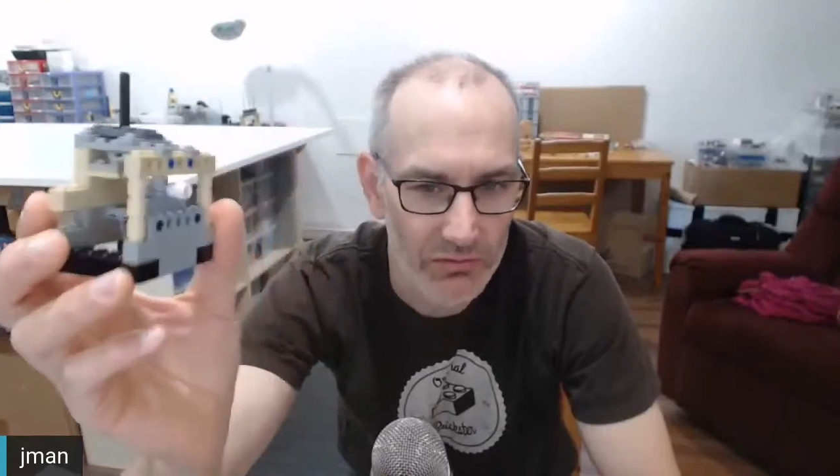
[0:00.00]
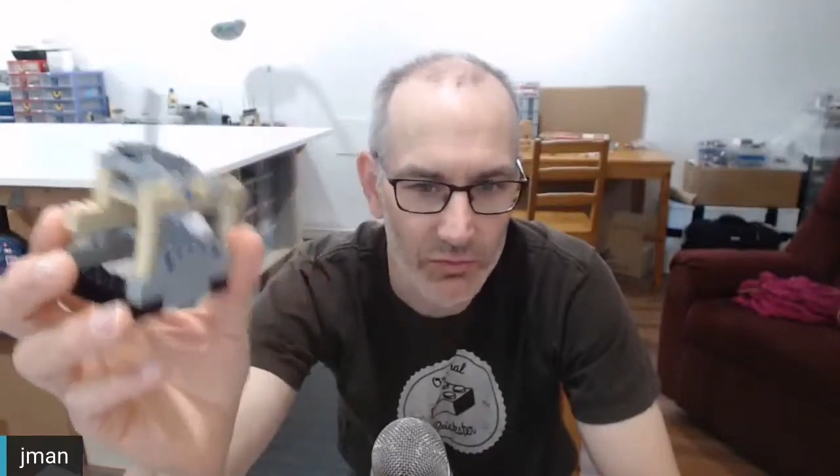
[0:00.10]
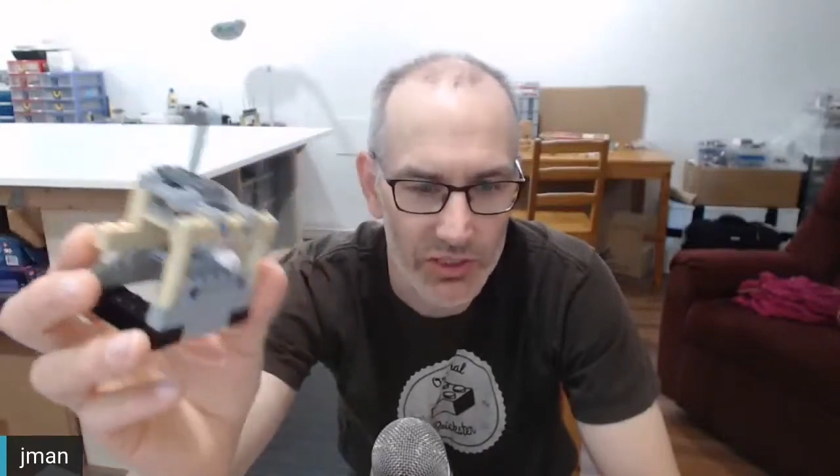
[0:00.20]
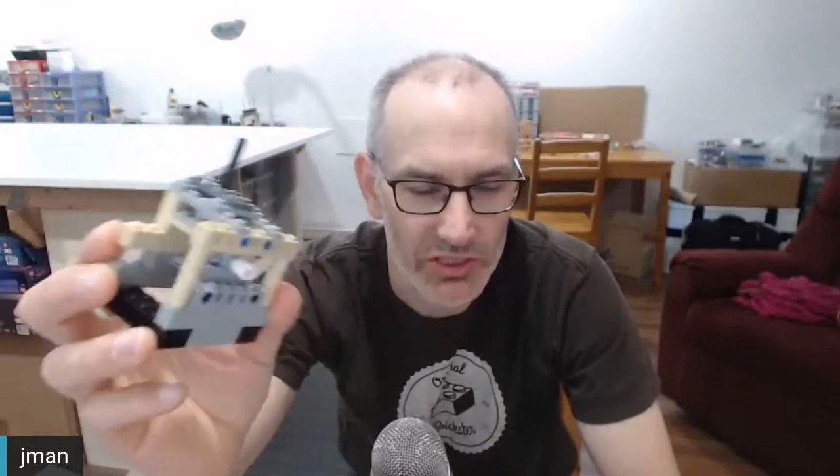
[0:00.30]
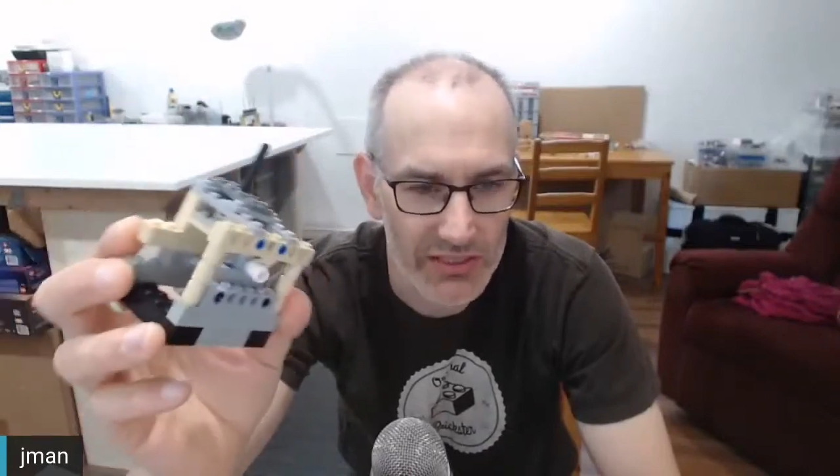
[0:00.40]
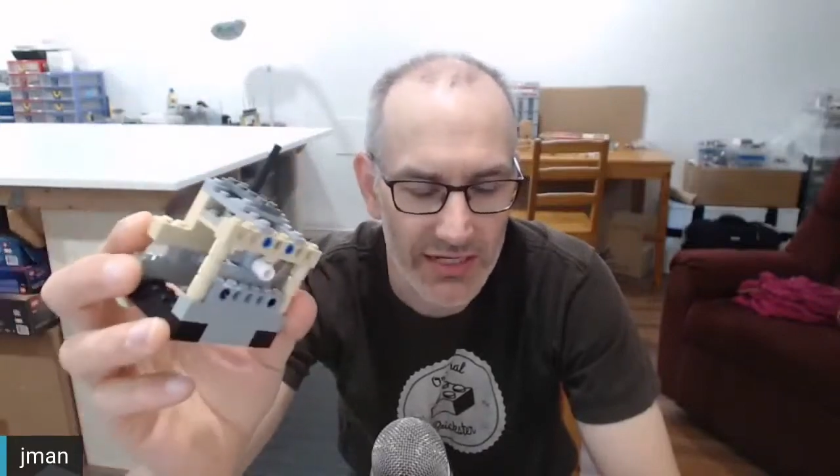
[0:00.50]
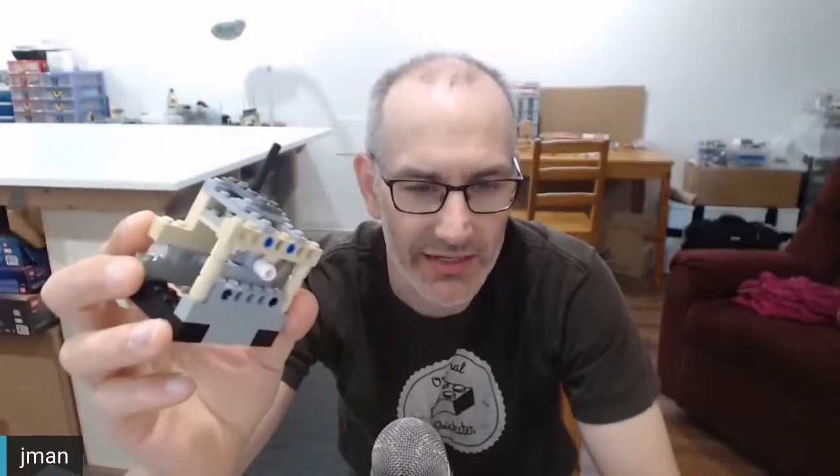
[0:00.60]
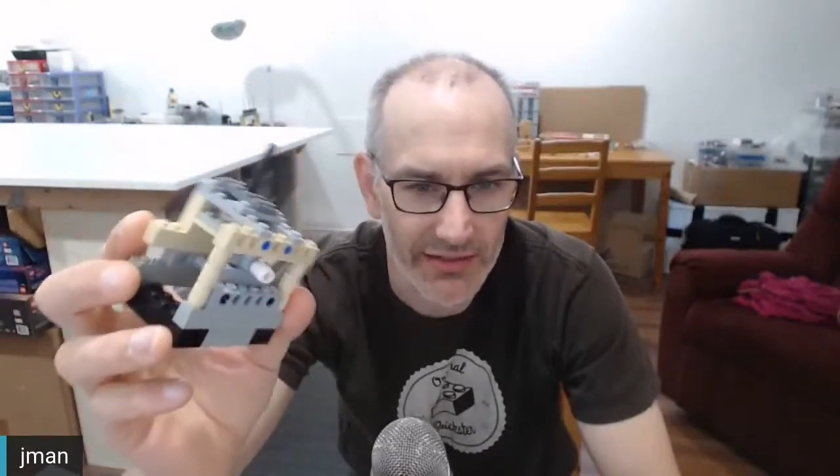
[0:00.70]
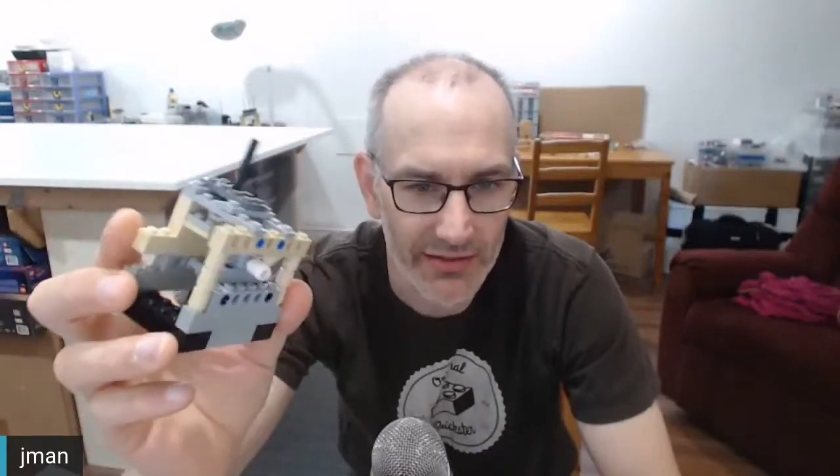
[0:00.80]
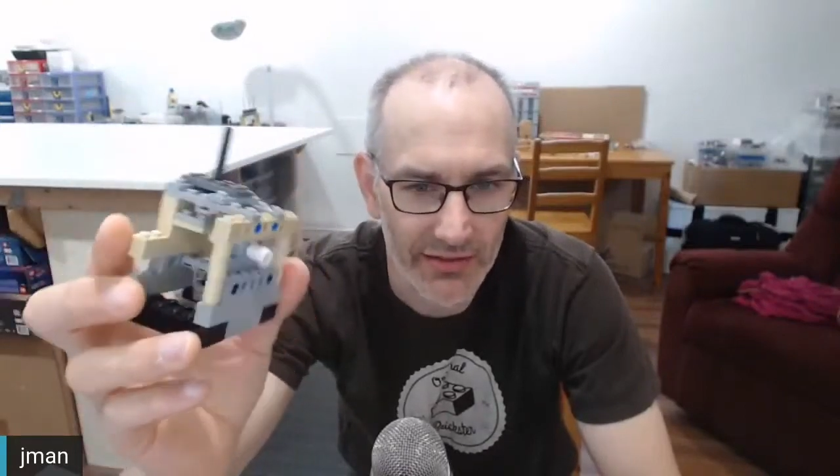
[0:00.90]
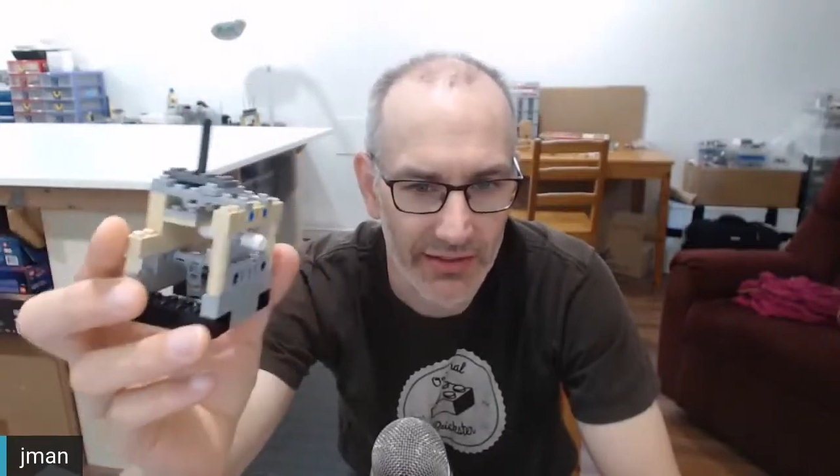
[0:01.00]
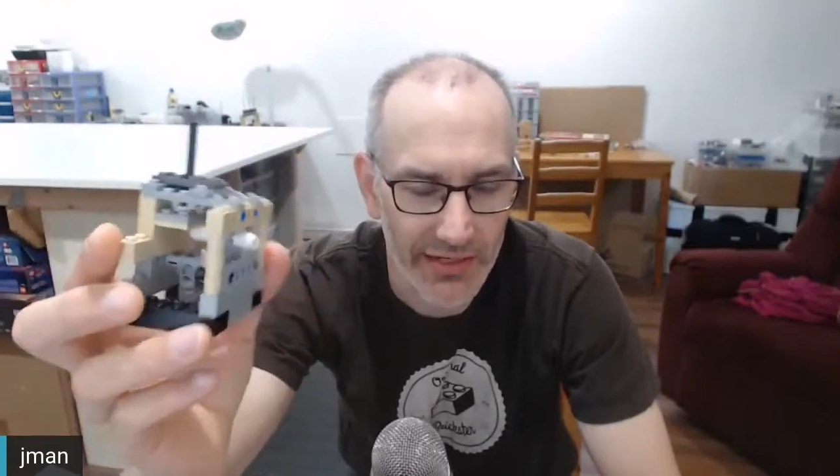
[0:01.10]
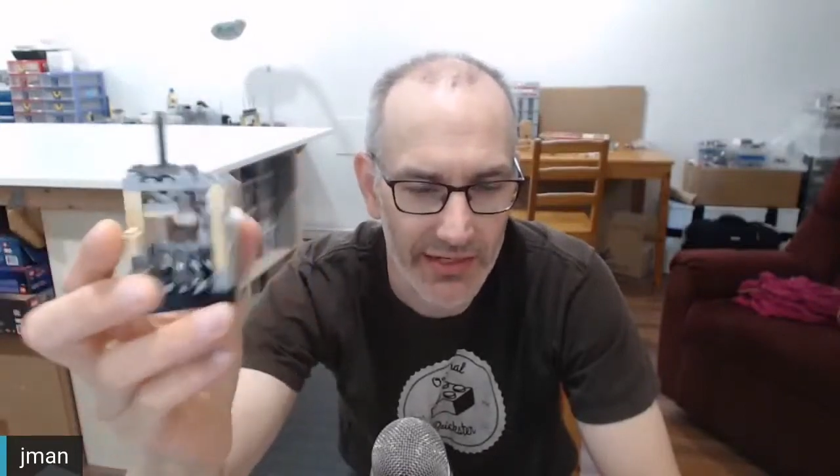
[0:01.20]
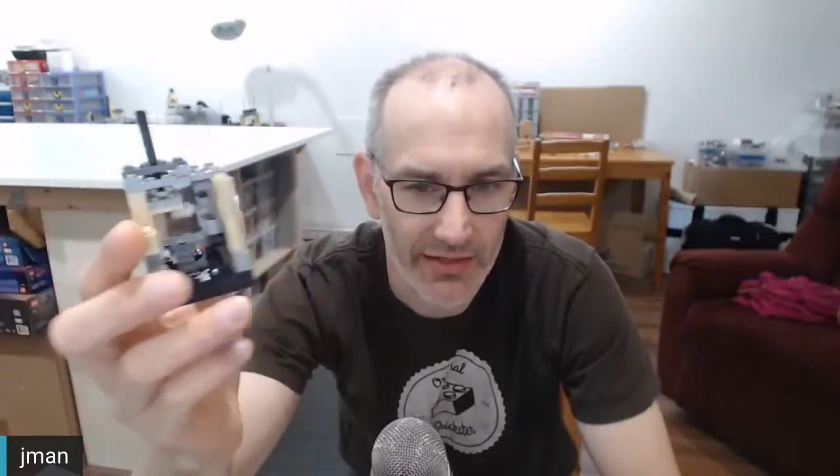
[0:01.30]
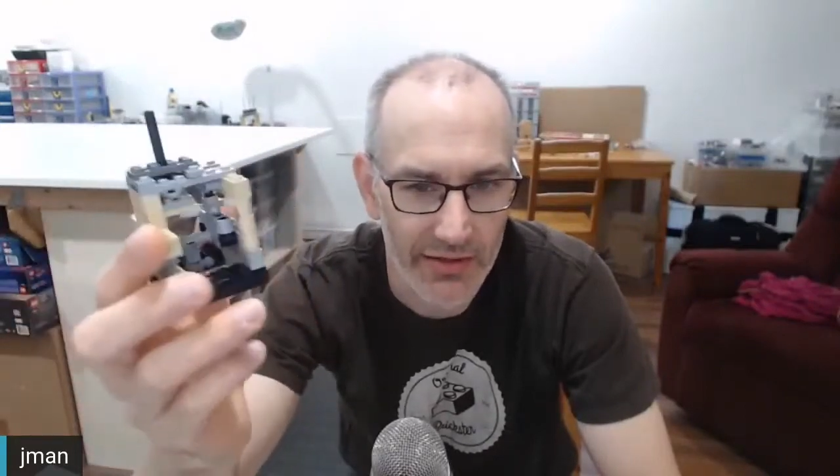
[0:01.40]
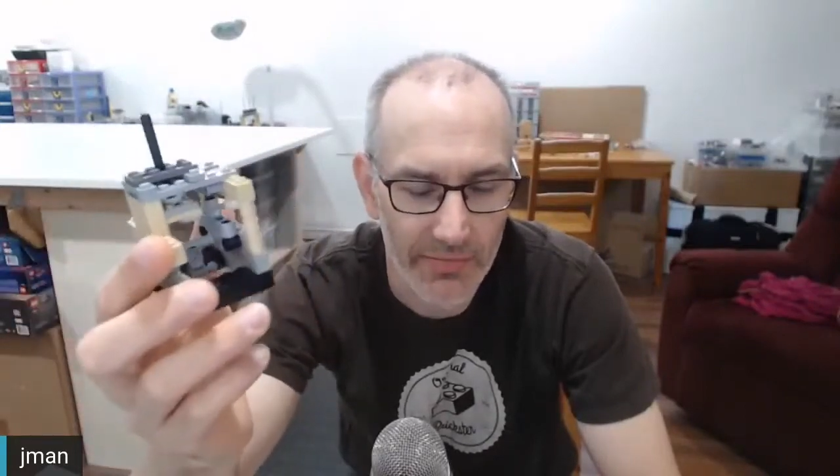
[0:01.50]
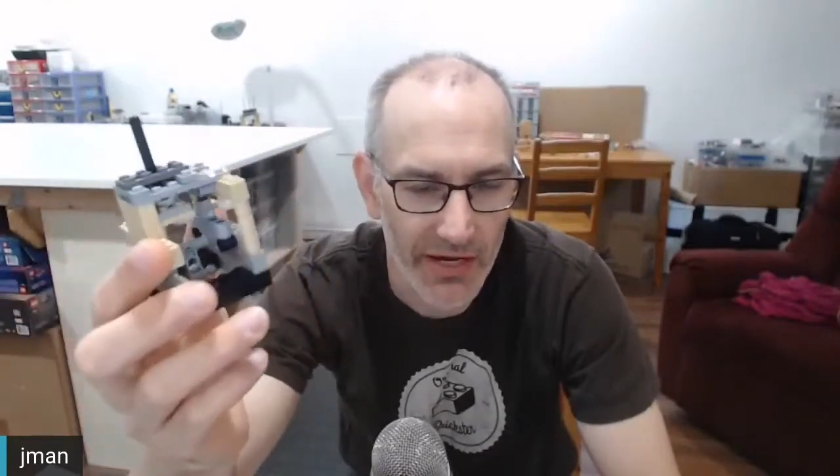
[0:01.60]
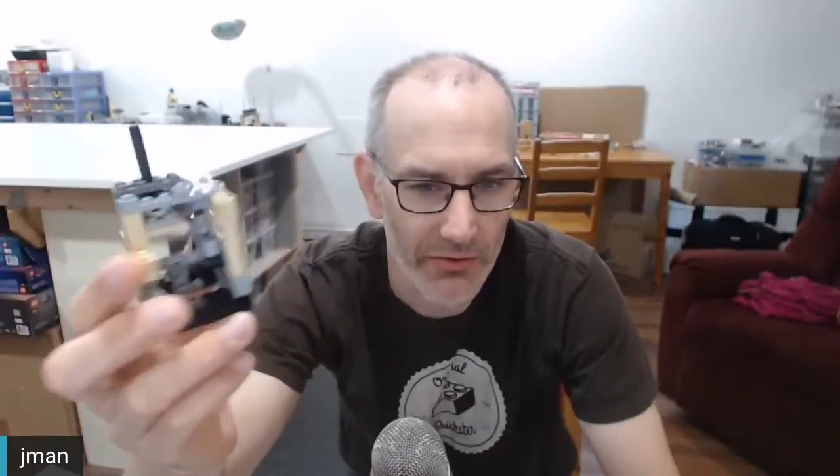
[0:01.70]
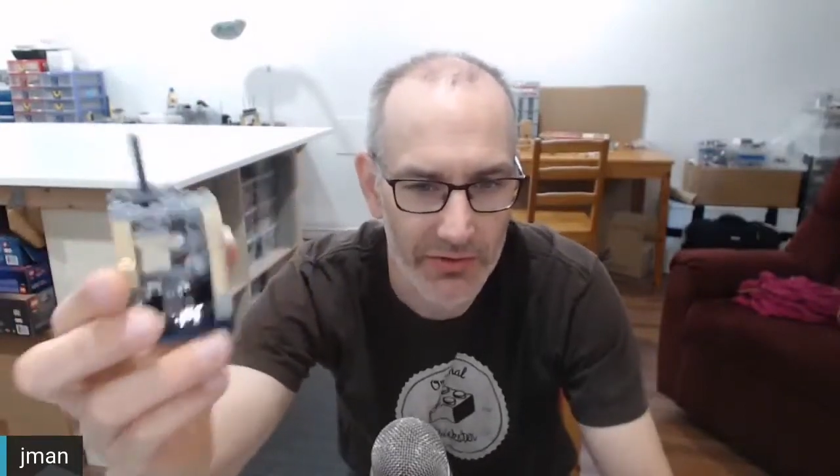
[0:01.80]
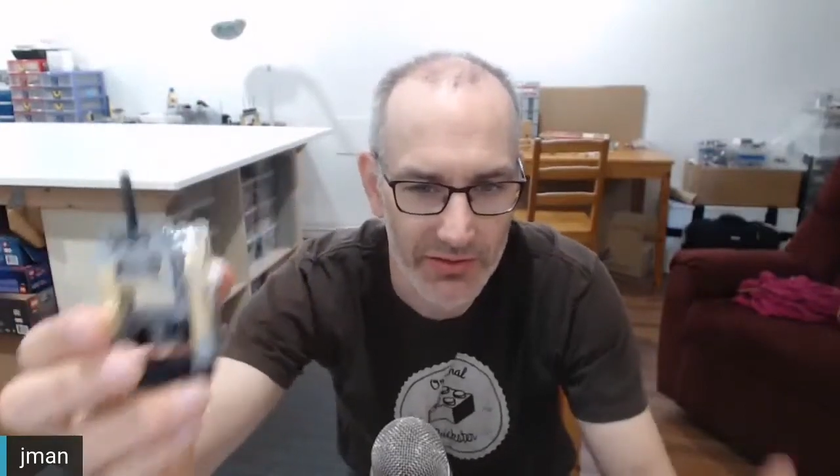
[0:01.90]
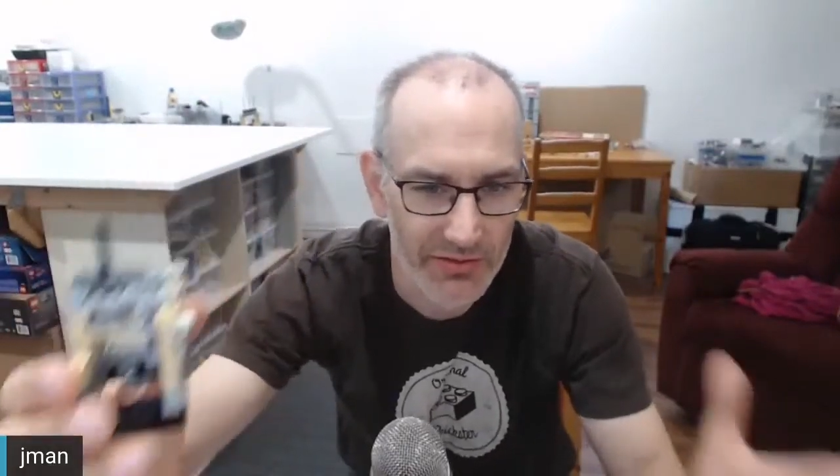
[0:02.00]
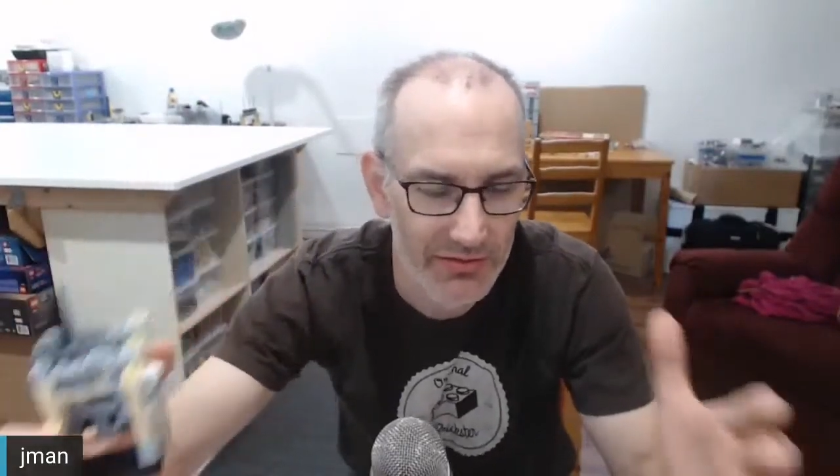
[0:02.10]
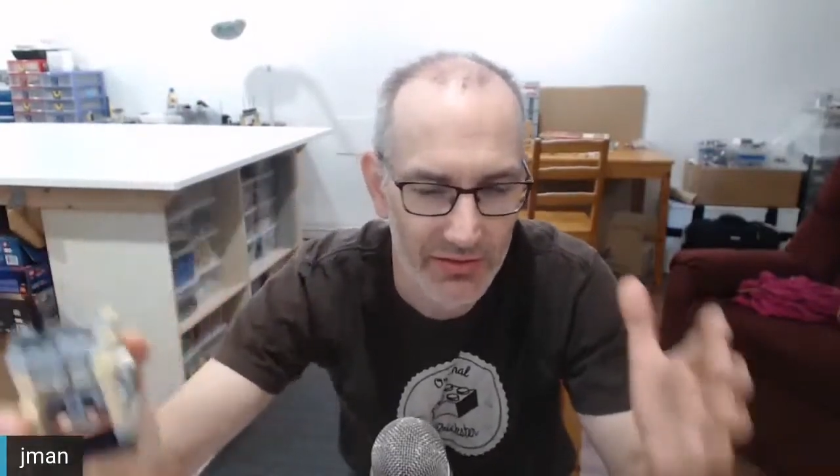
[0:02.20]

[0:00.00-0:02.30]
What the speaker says: we just kind of laid them out